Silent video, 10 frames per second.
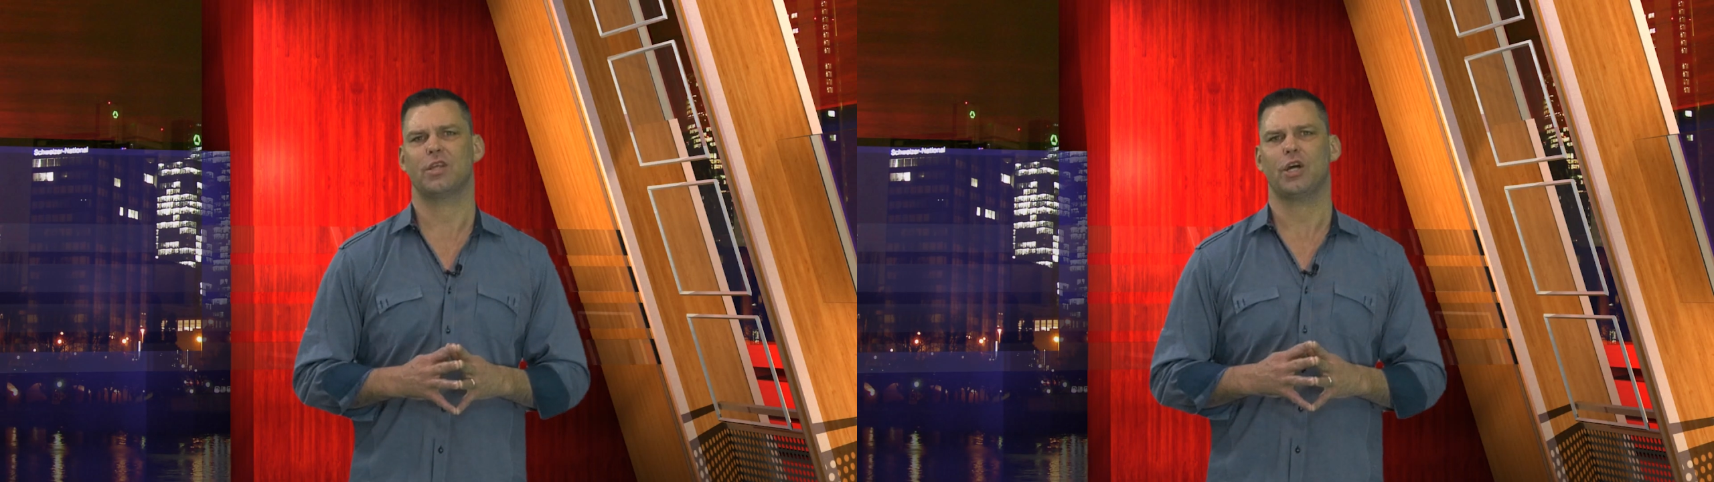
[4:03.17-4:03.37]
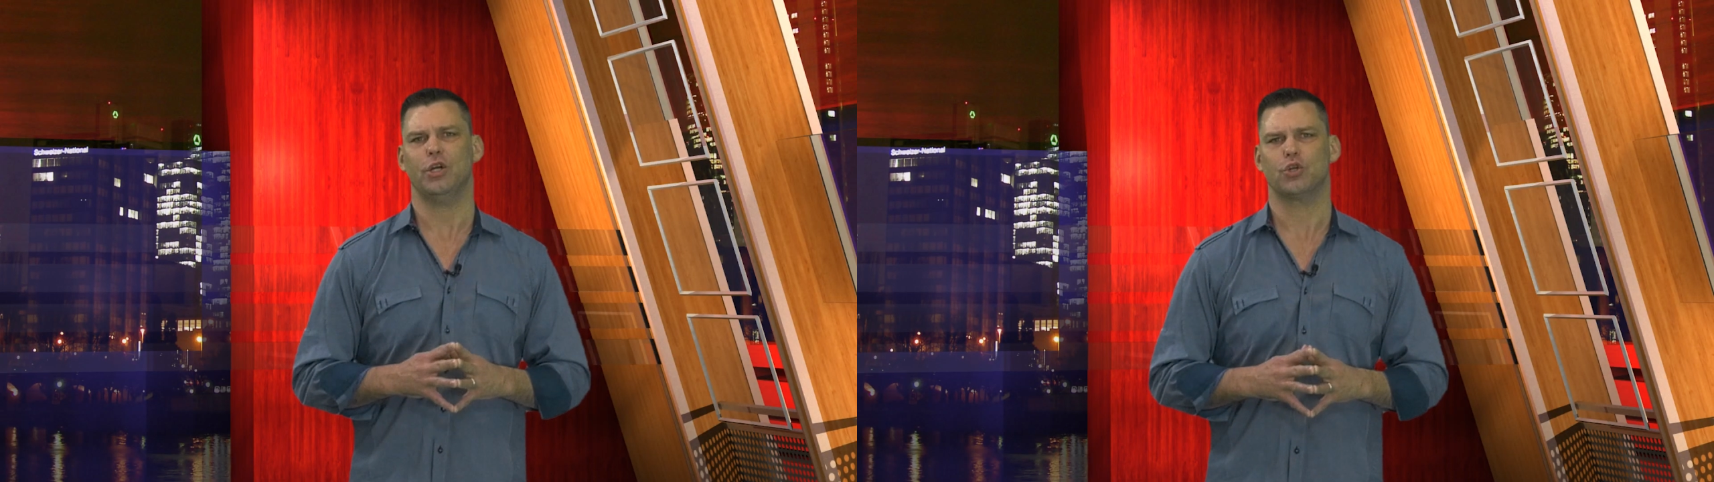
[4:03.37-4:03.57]

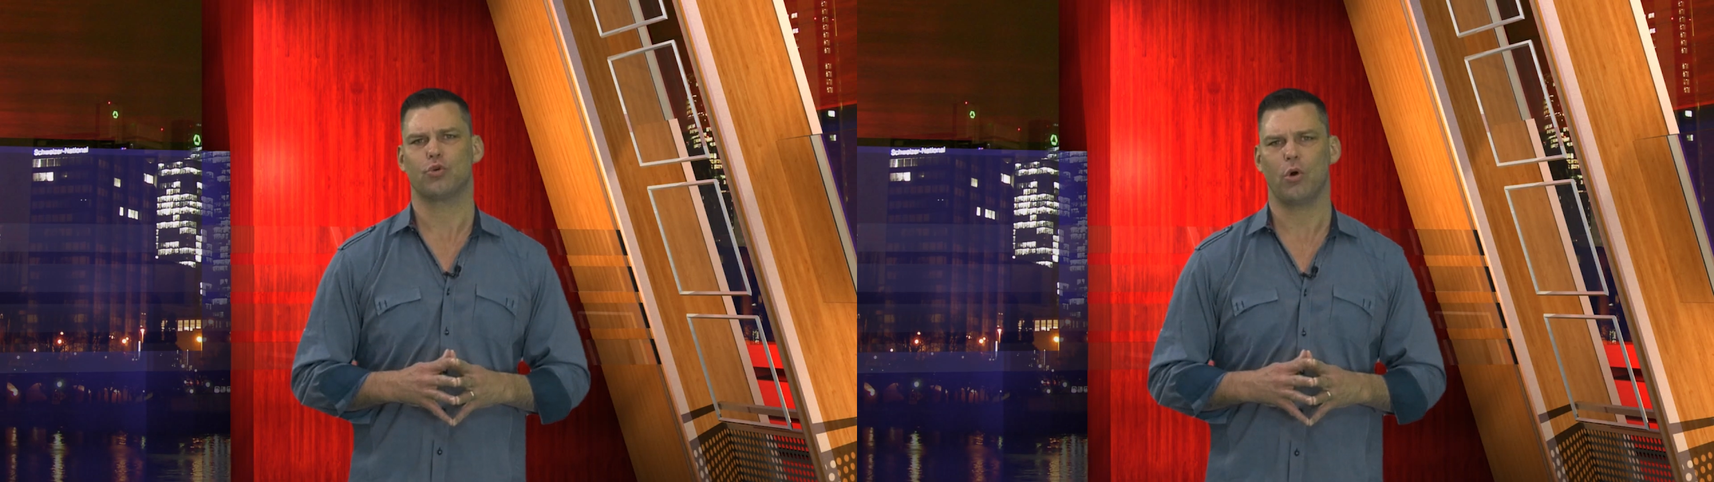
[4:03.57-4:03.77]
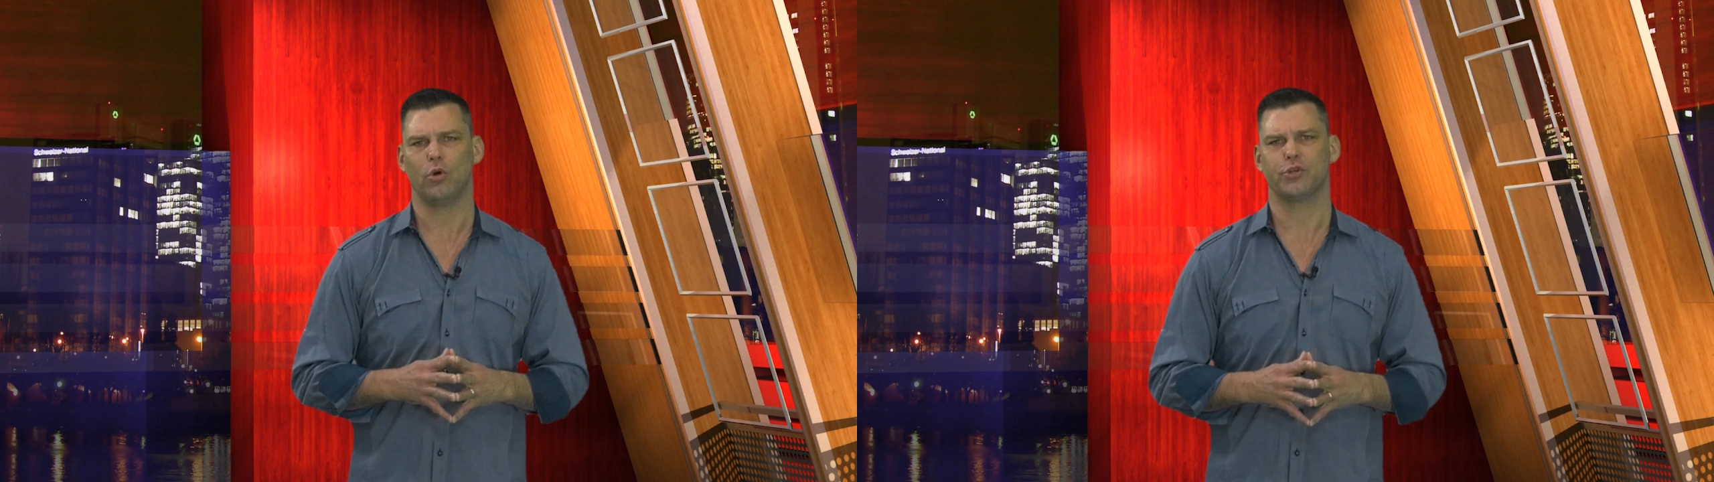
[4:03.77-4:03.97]
the
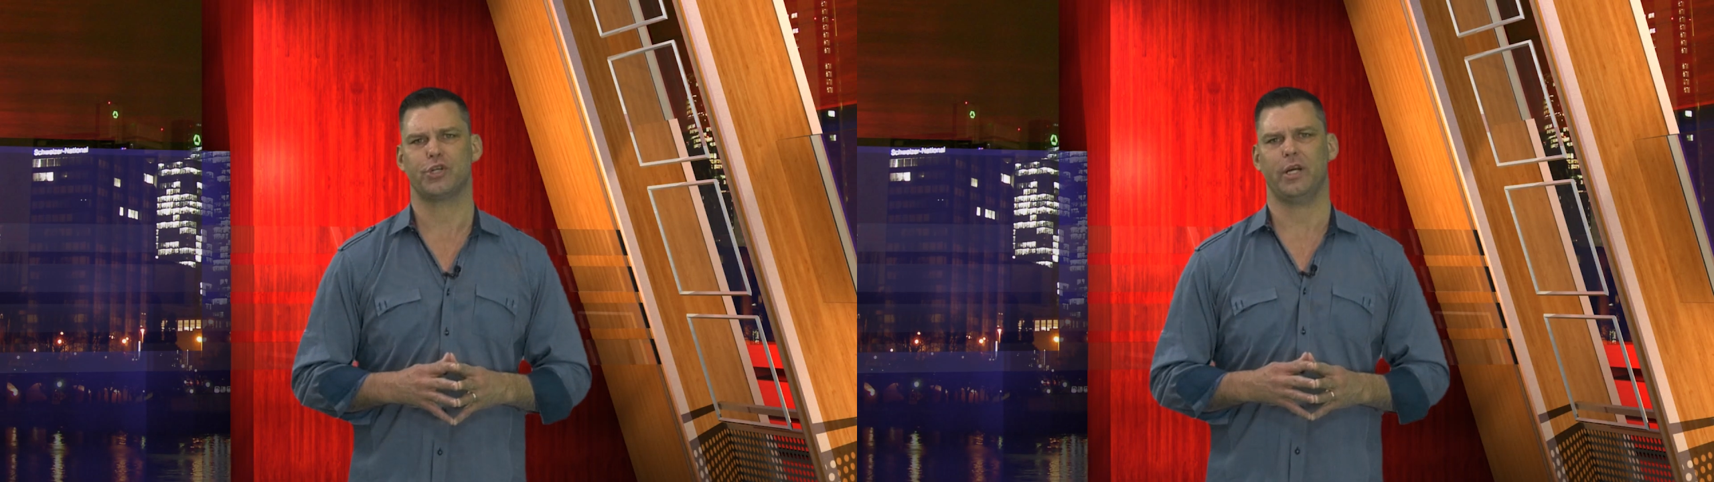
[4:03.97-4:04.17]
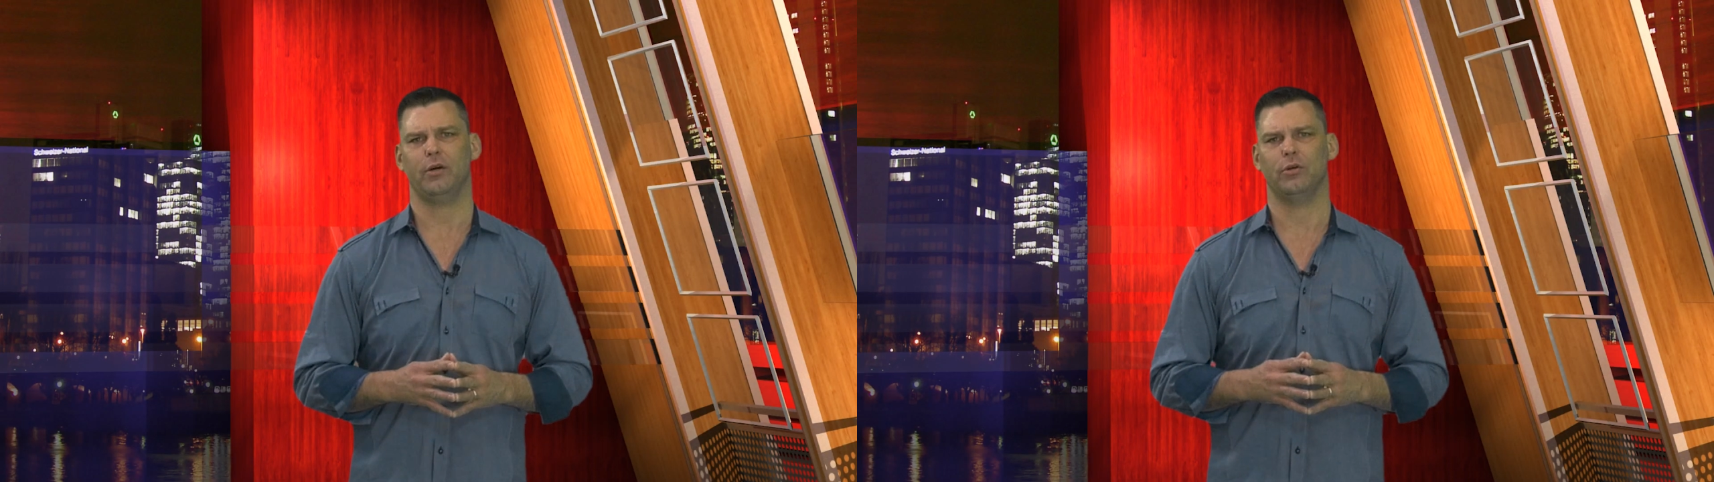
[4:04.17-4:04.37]
control
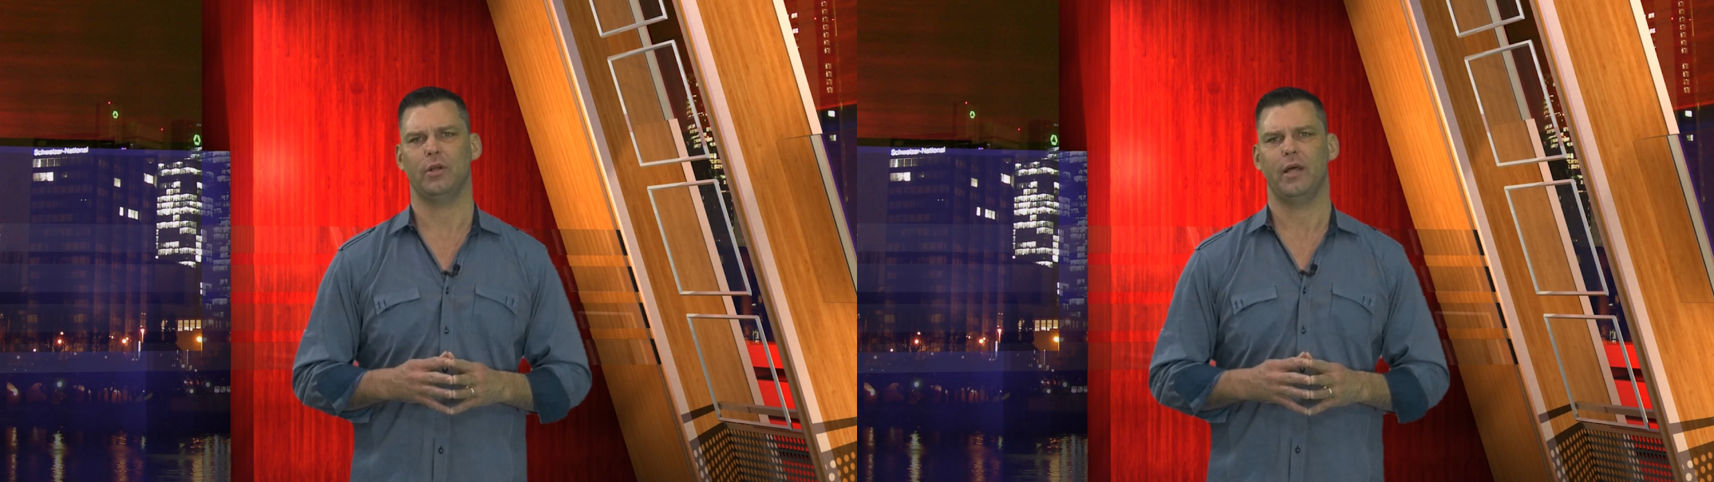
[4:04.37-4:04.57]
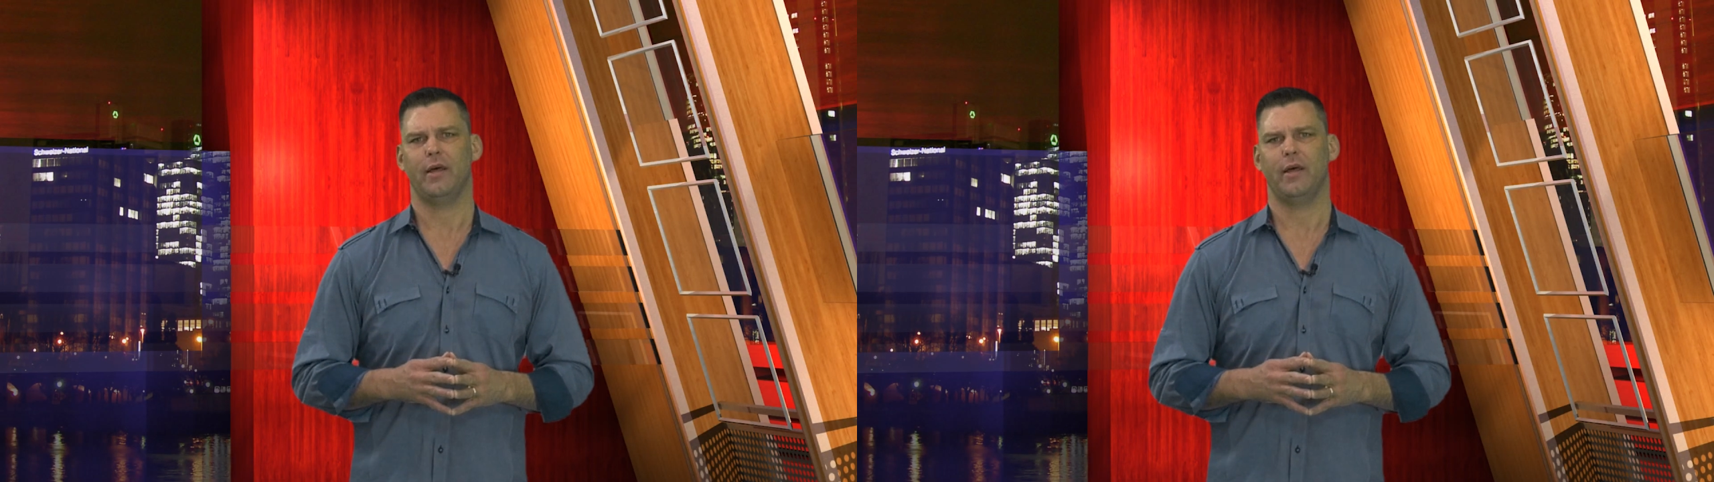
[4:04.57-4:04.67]
shingle